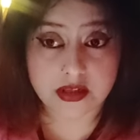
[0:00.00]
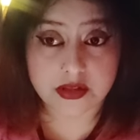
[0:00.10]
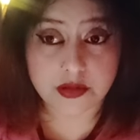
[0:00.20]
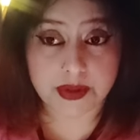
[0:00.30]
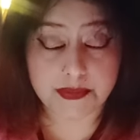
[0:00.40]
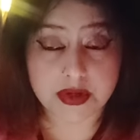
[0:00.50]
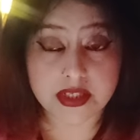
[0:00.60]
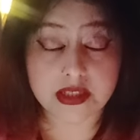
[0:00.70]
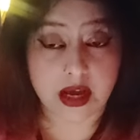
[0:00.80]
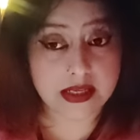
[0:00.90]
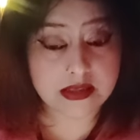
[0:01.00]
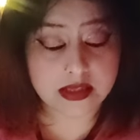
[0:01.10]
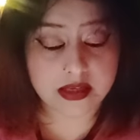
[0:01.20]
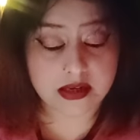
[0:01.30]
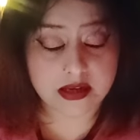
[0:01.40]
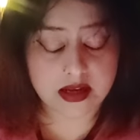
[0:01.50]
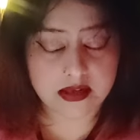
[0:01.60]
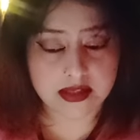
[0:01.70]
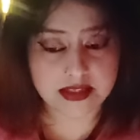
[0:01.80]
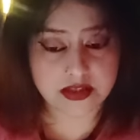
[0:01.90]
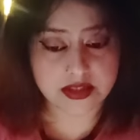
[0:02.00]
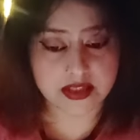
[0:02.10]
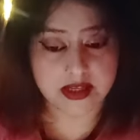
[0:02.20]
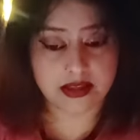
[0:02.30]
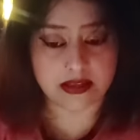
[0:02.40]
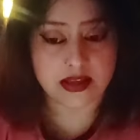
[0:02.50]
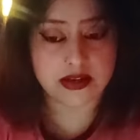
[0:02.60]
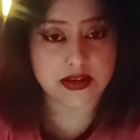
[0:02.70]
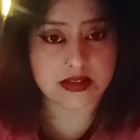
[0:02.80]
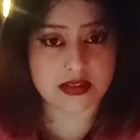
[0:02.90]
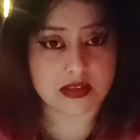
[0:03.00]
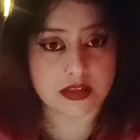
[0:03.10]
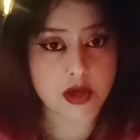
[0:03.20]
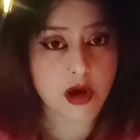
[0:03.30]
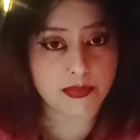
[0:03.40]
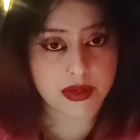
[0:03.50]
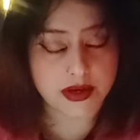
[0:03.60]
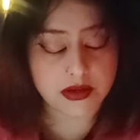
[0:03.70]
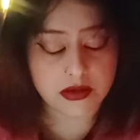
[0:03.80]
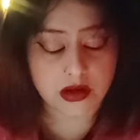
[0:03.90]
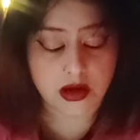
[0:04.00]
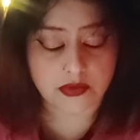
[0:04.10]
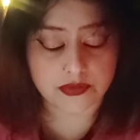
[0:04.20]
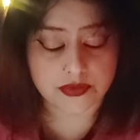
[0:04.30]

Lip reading: be precise here, let's just say that there is the top layer of